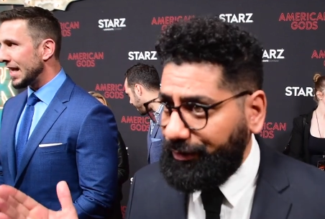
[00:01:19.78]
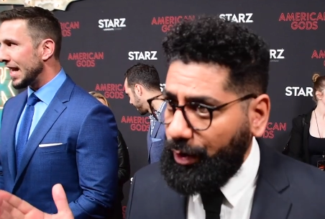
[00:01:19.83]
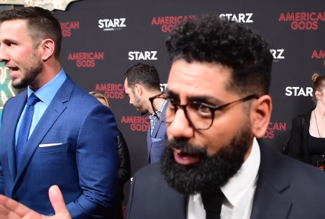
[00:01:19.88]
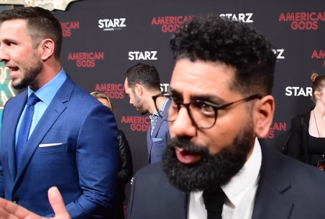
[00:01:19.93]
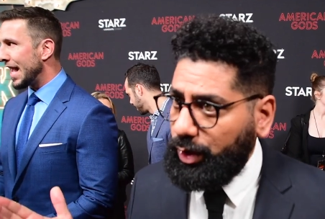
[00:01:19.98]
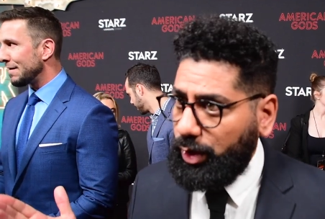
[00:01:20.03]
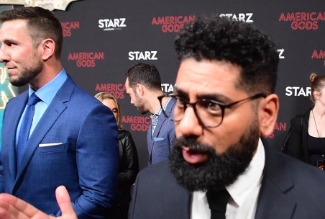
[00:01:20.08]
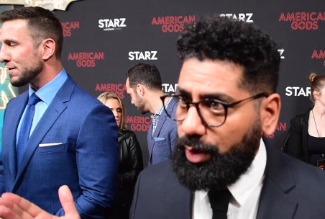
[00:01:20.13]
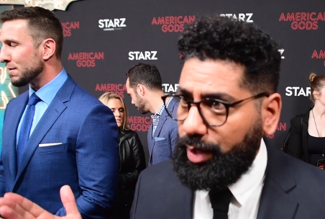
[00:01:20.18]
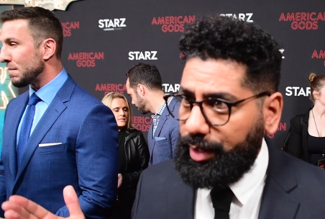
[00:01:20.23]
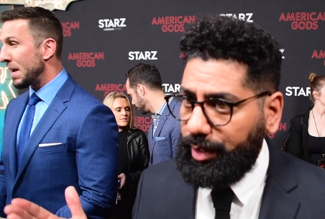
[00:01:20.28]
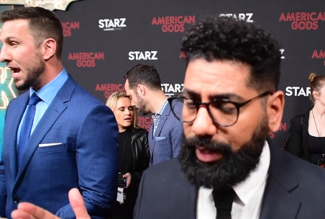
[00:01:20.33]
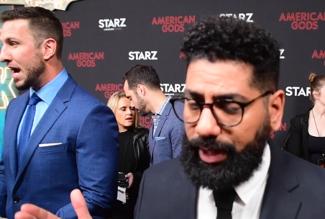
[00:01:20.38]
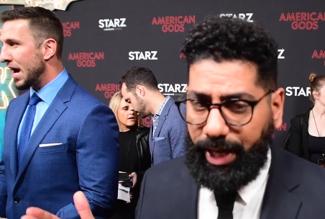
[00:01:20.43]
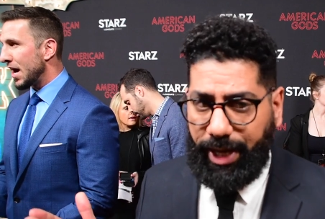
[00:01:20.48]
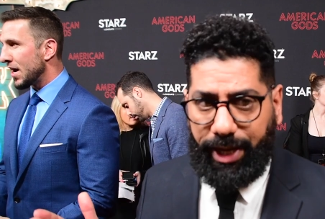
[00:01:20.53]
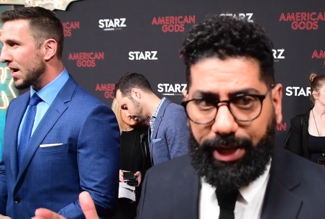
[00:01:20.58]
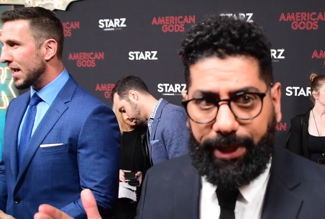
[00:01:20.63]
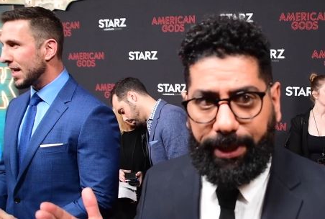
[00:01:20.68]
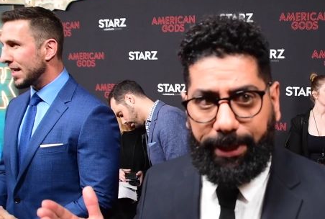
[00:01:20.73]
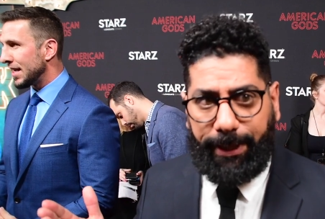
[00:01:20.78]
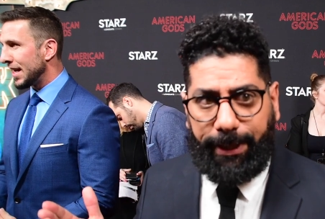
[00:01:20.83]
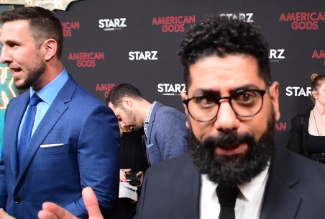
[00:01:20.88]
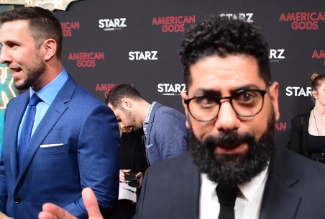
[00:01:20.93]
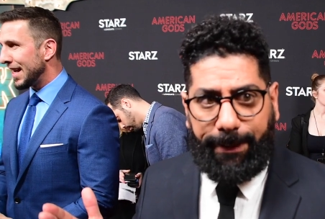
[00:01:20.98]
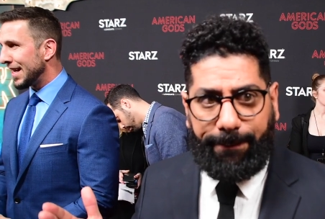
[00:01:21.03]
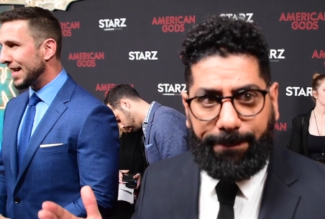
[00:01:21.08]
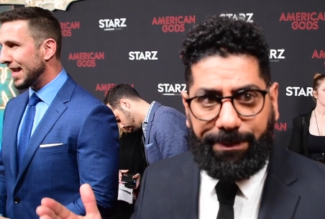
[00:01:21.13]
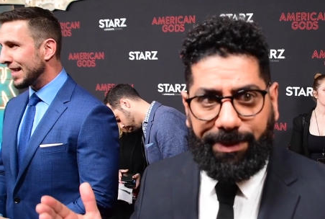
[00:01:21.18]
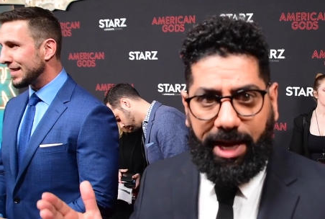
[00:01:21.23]
Speaker 1: folklore. Like
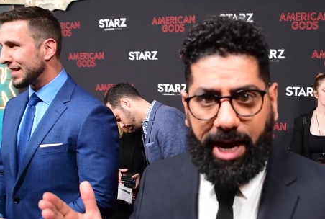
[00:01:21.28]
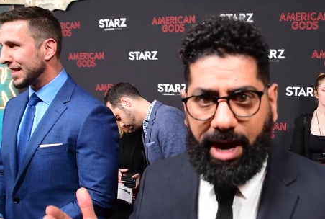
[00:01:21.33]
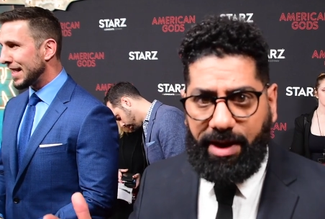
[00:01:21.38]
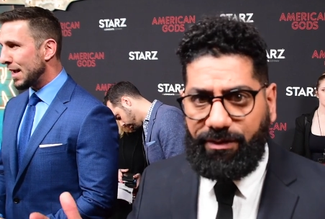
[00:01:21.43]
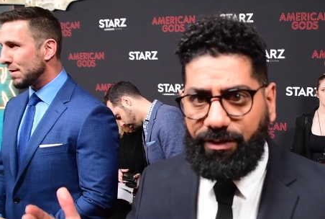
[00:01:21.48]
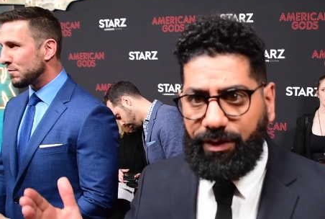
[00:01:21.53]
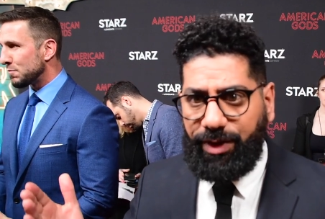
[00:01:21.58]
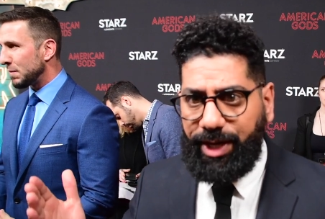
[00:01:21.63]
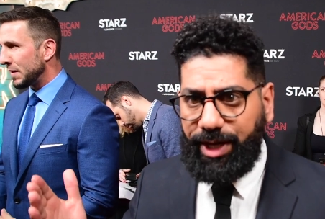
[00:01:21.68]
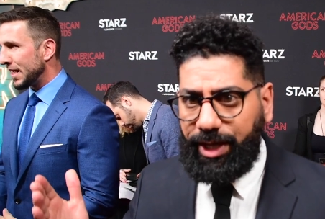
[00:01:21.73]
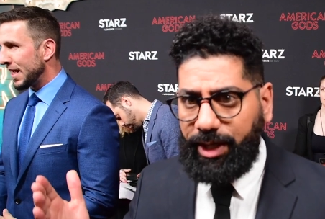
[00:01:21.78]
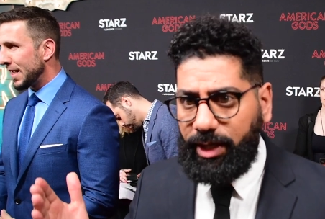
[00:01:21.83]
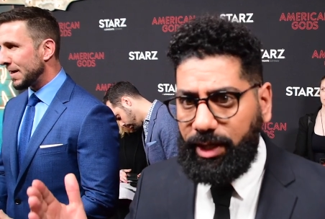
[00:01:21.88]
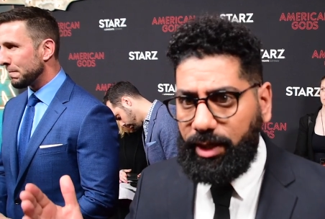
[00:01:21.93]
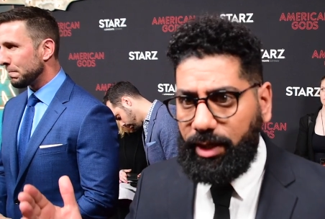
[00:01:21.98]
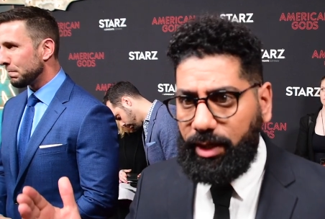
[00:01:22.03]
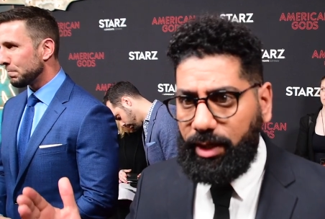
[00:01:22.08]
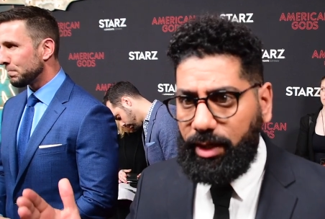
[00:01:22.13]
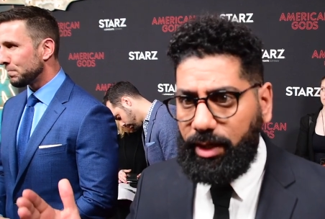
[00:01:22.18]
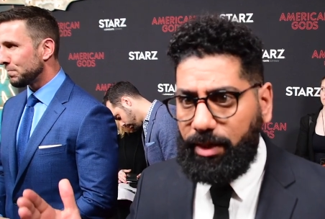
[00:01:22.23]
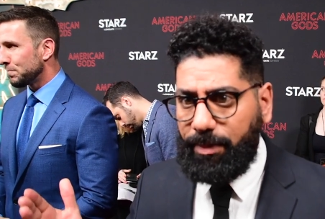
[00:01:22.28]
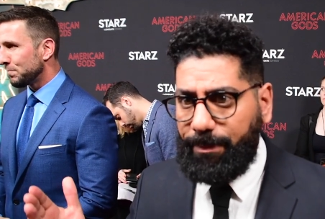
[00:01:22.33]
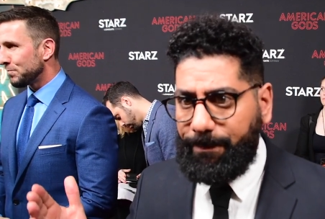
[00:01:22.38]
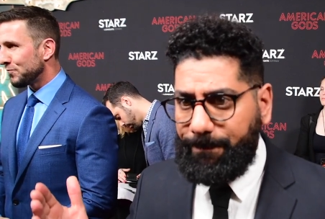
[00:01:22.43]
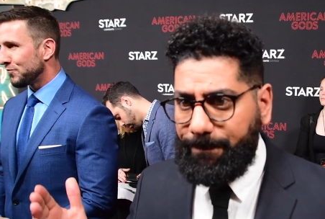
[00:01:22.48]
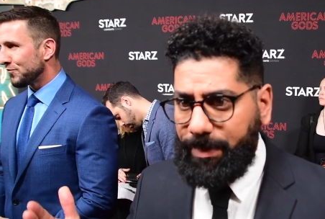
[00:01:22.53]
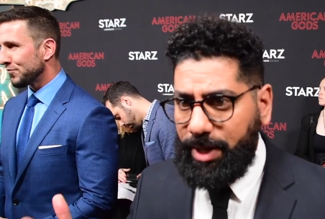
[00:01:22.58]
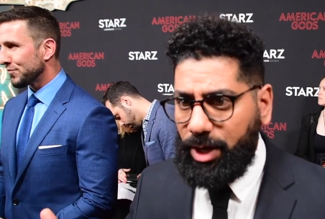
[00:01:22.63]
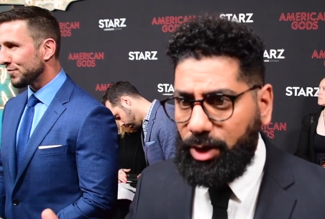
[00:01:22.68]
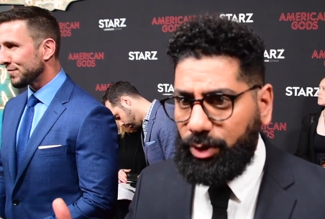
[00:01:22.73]
every
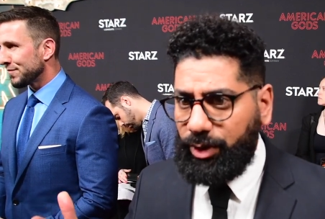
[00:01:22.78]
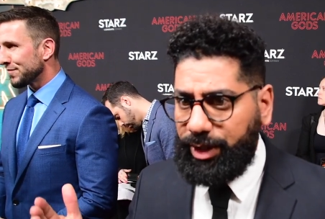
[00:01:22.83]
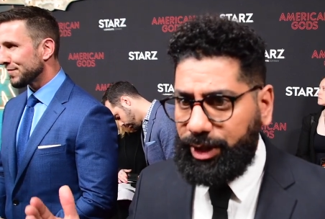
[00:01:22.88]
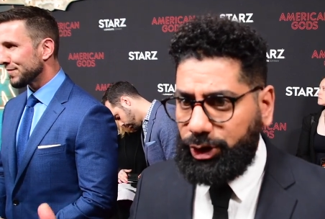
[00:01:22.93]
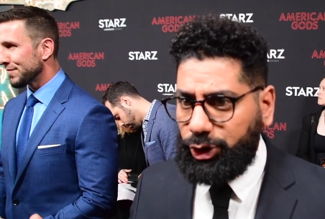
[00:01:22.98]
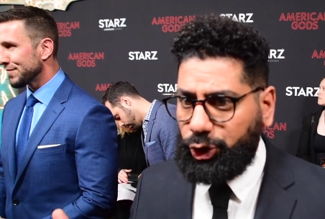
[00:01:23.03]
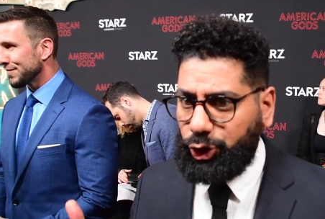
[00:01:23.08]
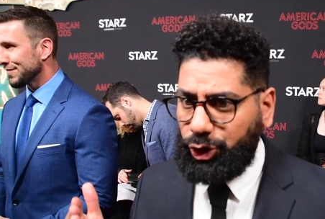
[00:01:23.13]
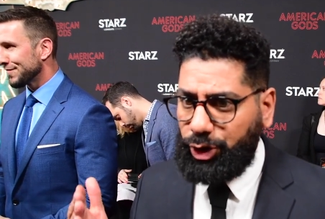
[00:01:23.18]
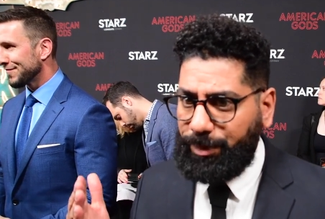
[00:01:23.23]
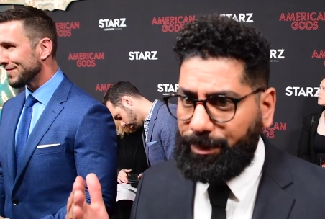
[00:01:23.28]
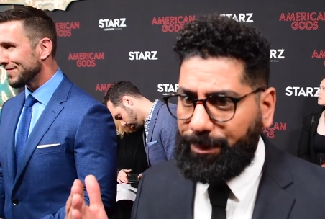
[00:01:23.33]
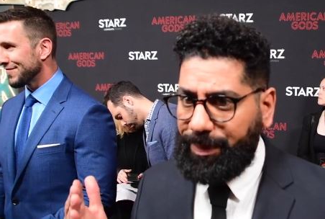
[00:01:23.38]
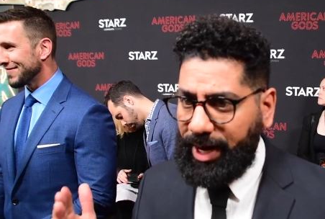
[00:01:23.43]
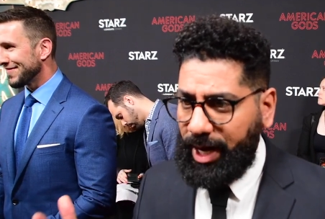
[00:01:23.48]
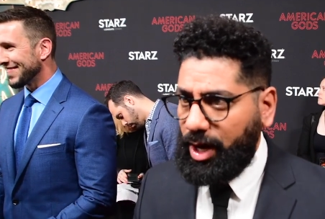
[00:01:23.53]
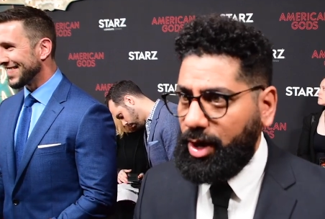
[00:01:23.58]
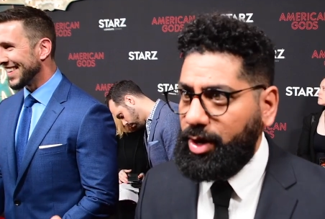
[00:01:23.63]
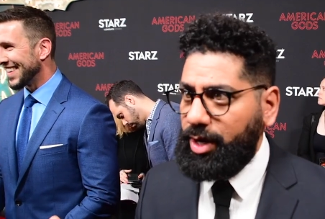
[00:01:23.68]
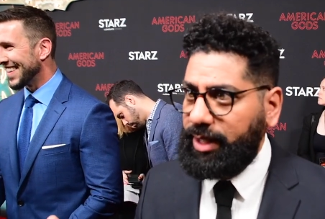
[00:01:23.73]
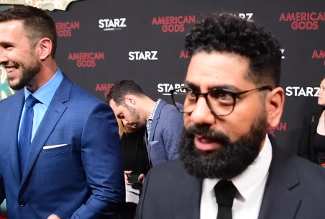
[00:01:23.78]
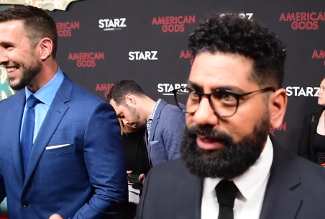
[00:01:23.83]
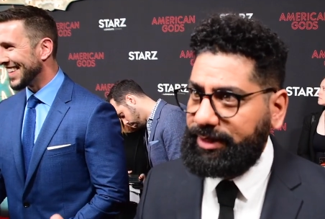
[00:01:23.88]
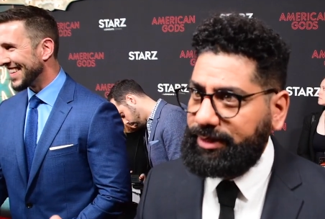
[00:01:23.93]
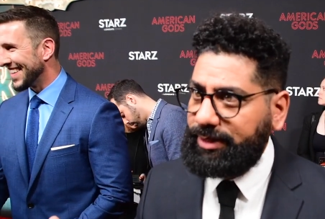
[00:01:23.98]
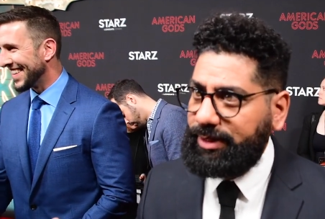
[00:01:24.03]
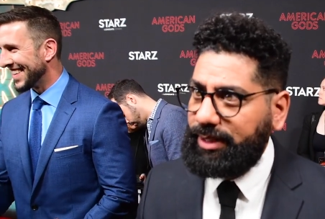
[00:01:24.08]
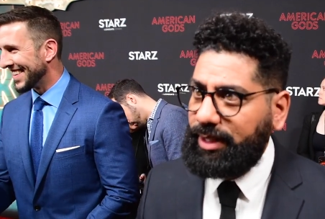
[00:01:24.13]
Middle Eastern parent